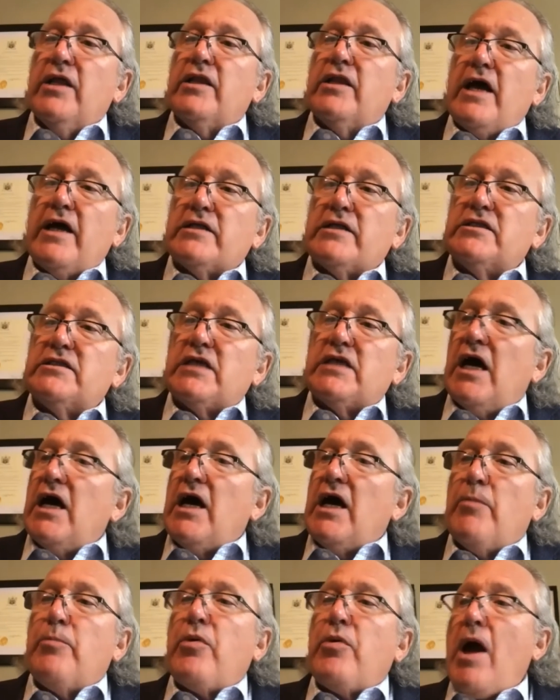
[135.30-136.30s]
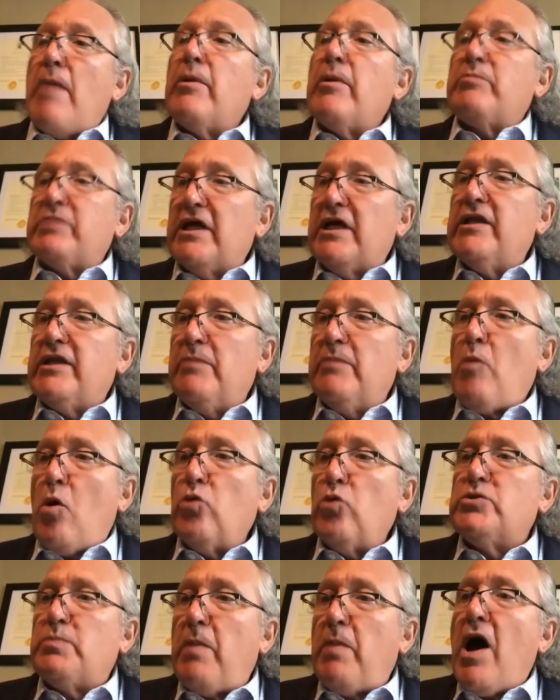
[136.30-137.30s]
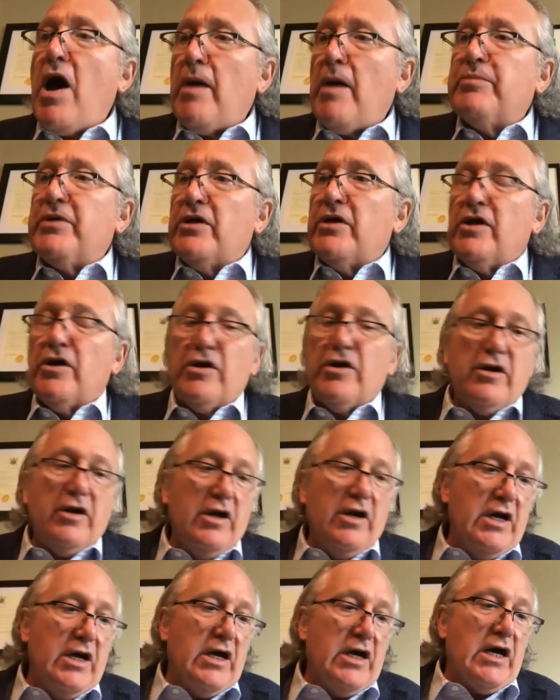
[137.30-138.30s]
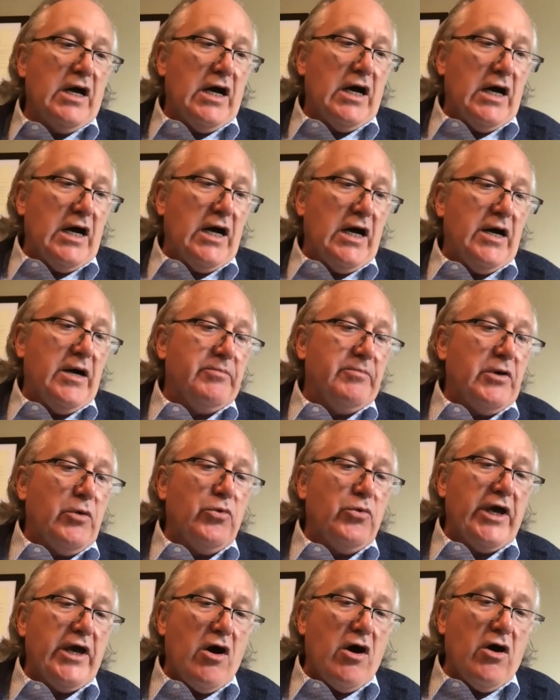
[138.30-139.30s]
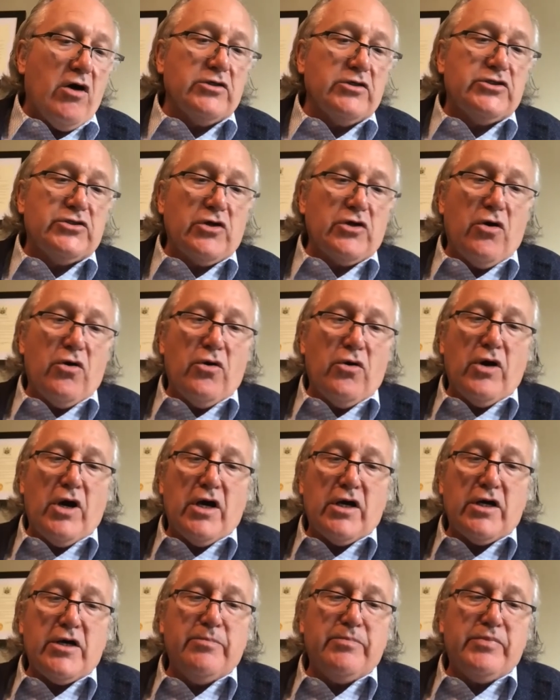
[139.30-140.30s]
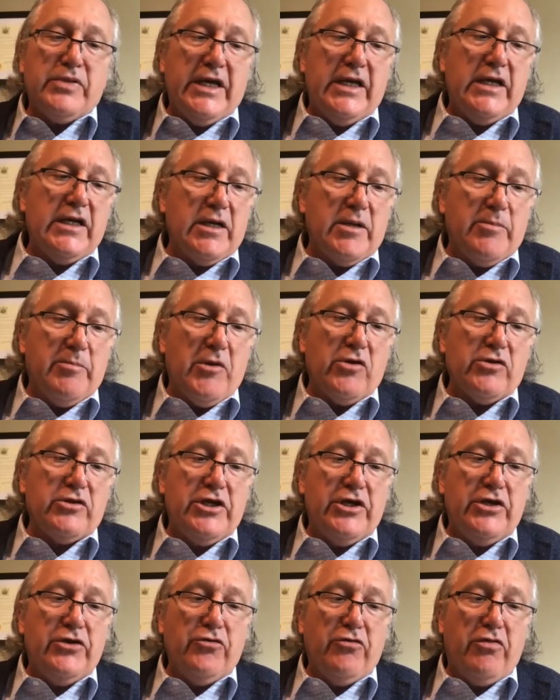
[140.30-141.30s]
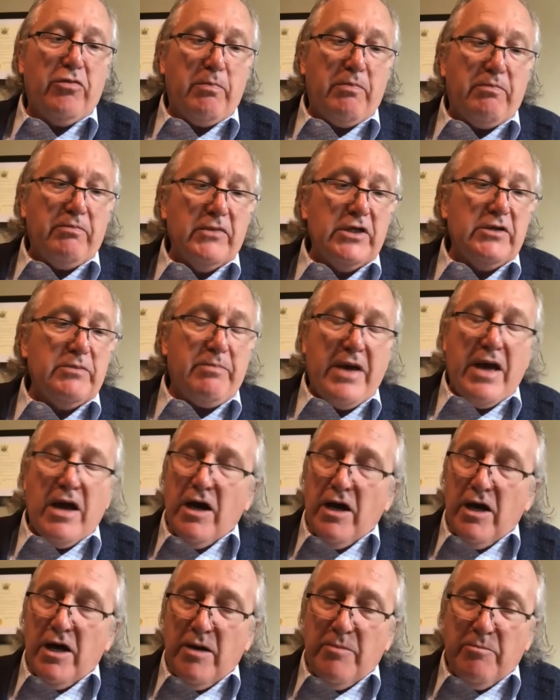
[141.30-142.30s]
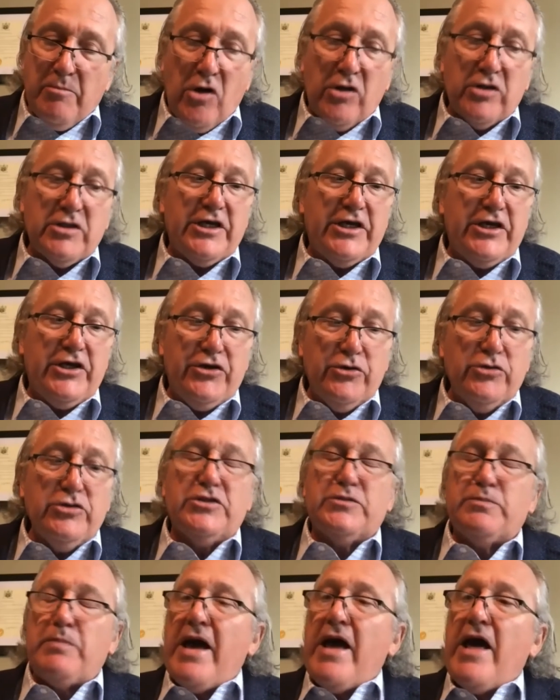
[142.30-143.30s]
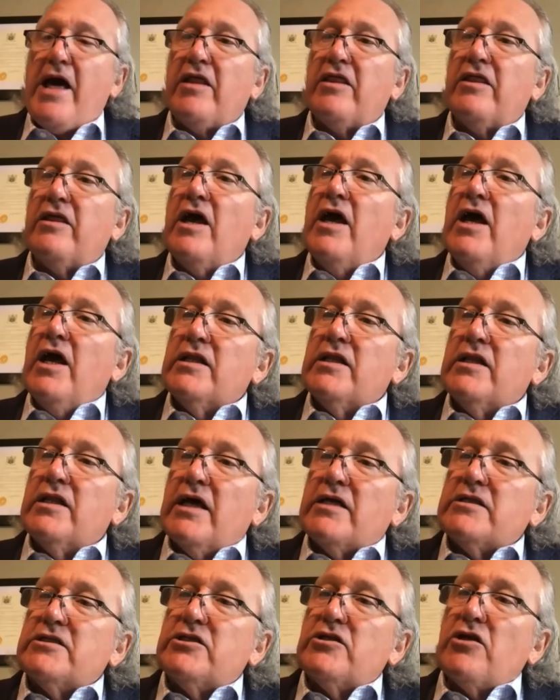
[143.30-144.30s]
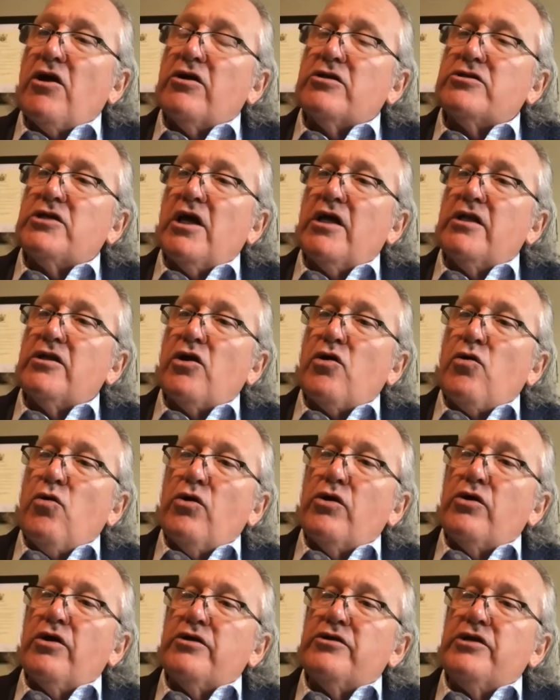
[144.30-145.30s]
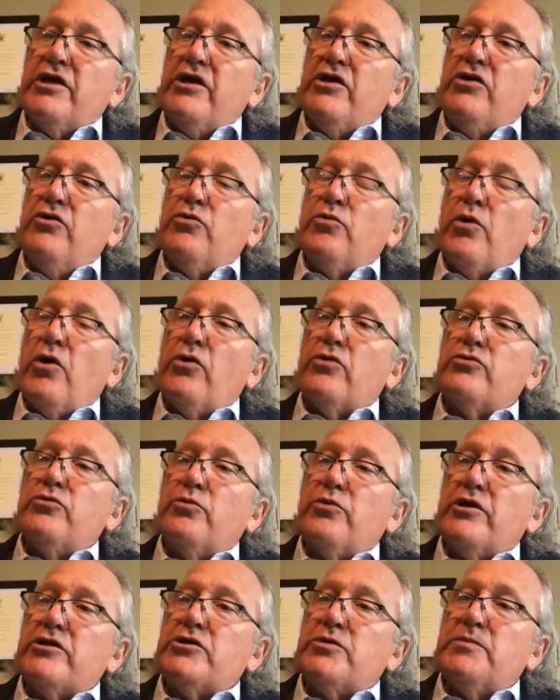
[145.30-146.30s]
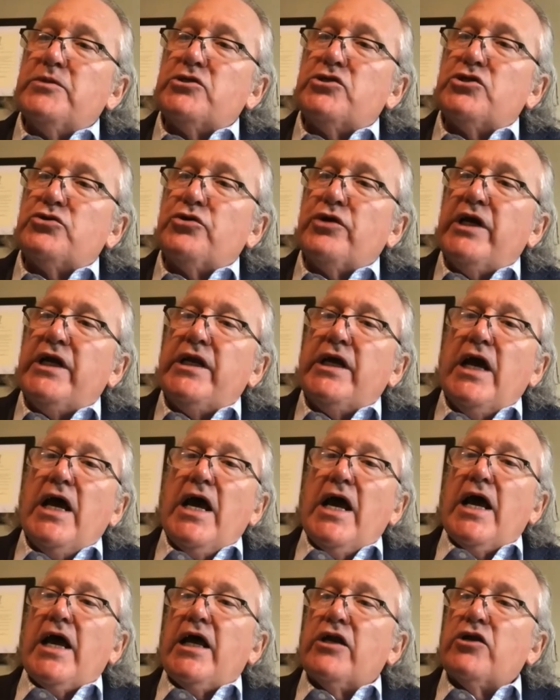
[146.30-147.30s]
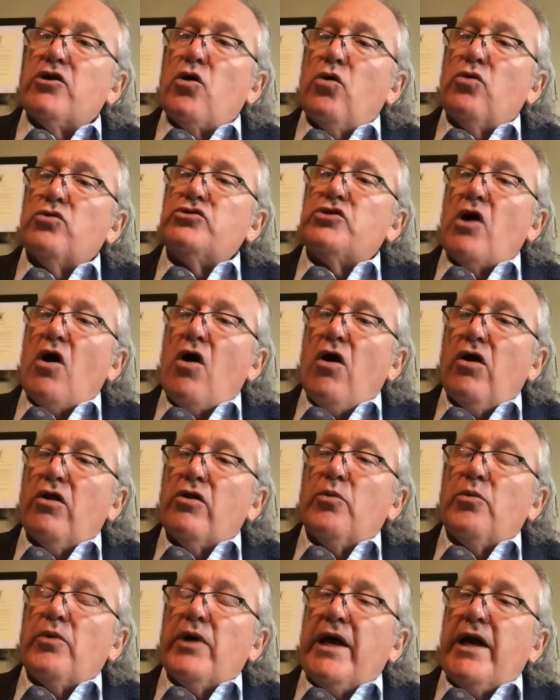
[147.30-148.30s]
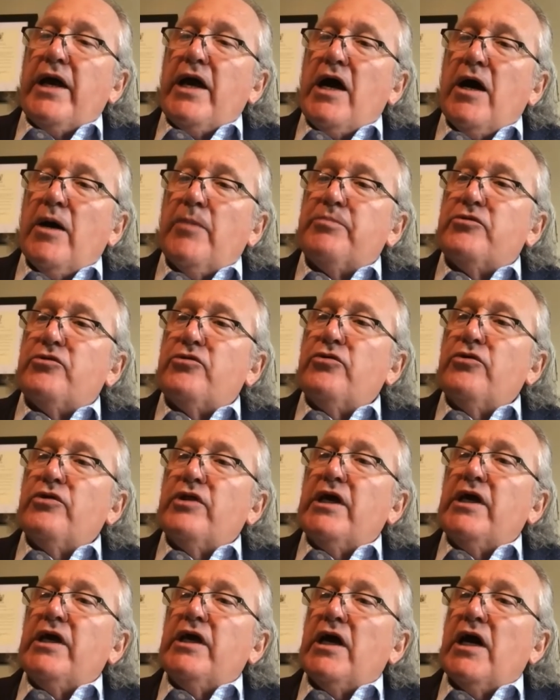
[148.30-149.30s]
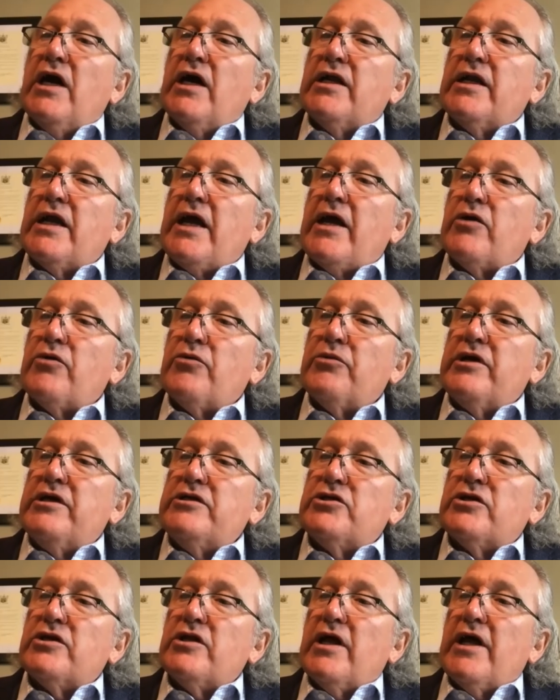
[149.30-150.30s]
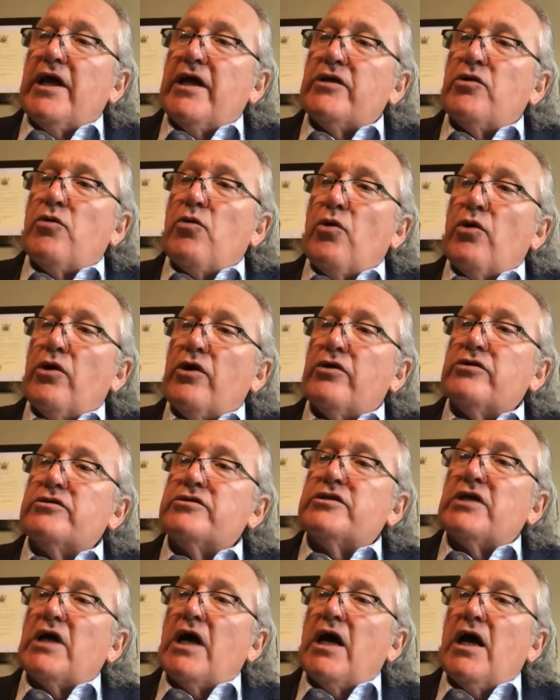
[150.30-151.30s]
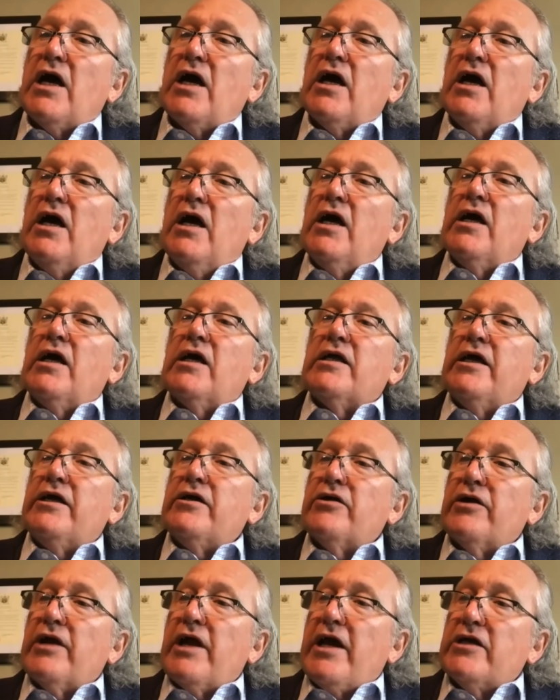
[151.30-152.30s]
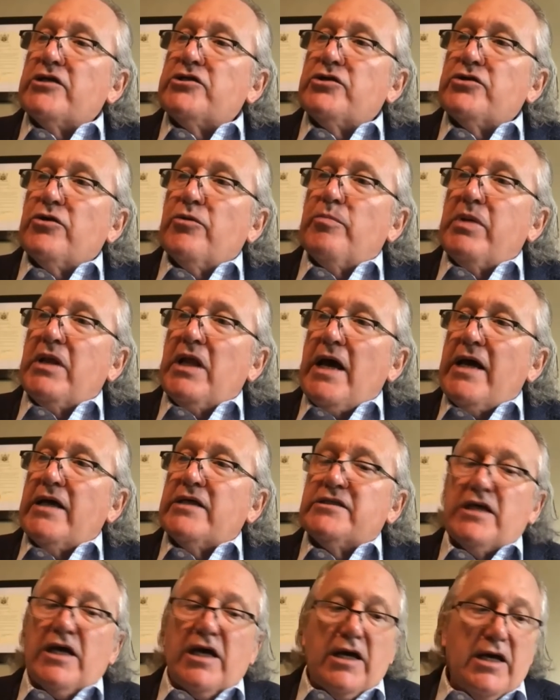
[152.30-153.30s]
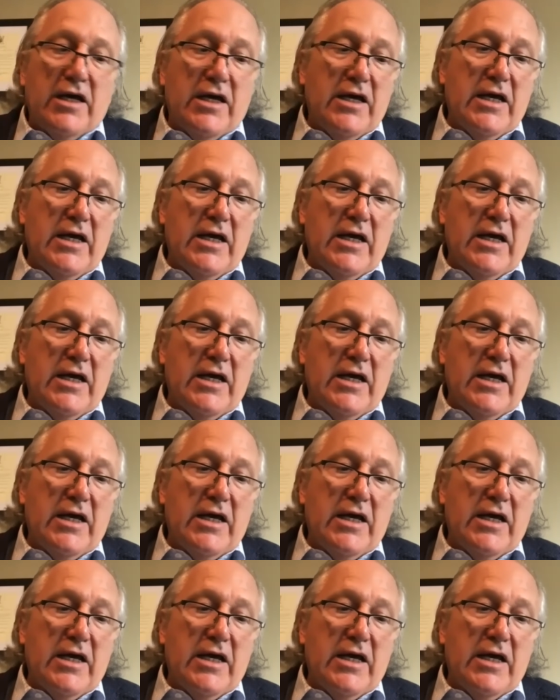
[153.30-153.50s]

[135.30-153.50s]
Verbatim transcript: That's uh, probably the most popular. Um, we also uh, completed a multi use uh, multi-use path that starts on the corner of DeCew Road and Richmond Street and goes all the way up to the uh, Niagara Regional Headquarters uh, International Plaza.